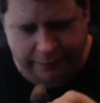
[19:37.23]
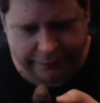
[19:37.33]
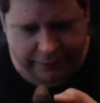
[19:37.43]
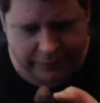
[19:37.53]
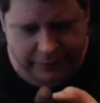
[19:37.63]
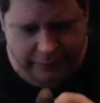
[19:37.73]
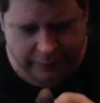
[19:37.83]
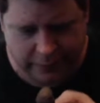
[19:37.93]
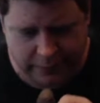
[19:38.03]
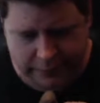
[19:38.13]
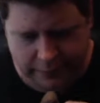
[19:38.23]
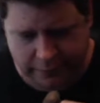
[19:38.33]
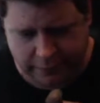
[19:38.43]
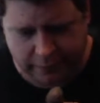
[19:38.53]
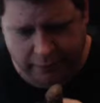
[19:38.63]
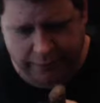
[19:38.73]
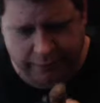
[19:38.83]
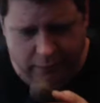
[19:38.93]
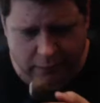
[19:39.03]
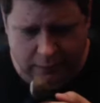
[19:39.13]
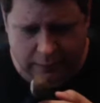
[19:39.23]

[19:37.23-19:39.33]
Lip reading: let's see, 1, 2, 3, 4,